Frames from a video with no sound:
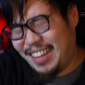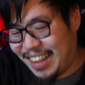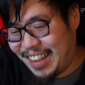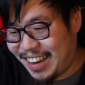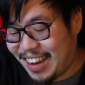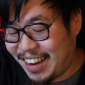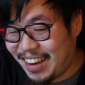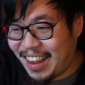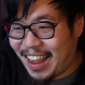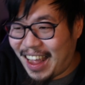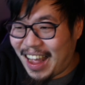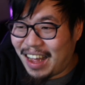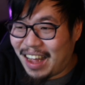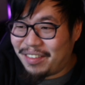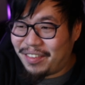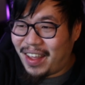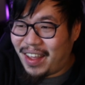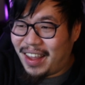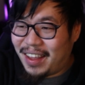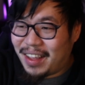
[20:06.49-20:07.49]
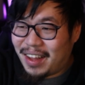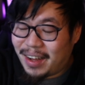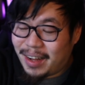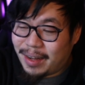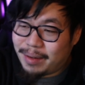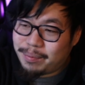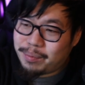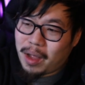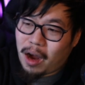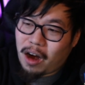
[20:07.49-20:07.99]
And then they have a
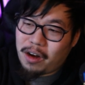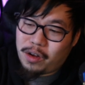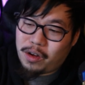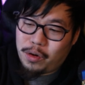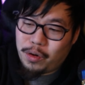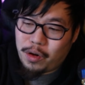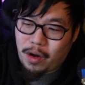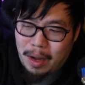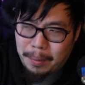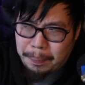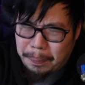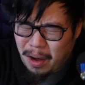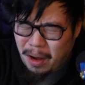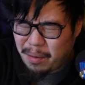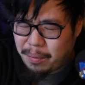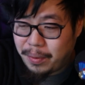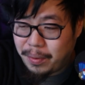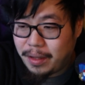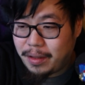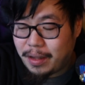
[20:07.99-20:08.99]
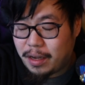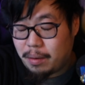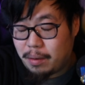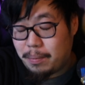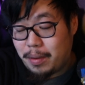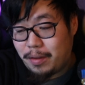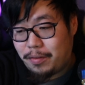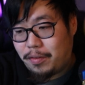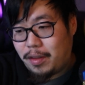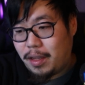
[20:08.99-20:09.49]
Articuno out. Probably they
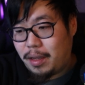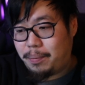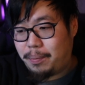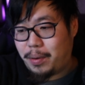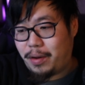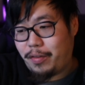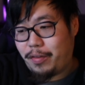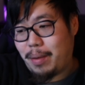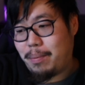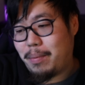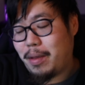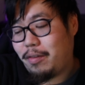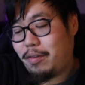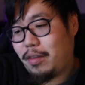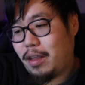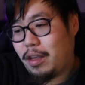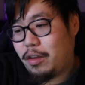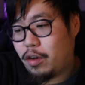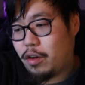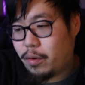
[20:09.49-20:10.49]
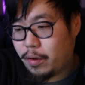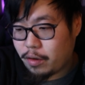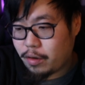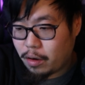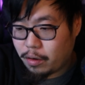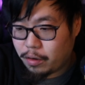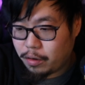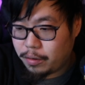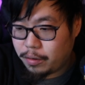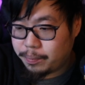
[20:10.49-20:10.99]
can Misty, but if they Misty, you know it's
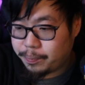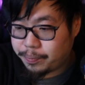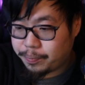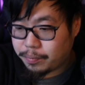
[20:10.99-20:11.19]
all good.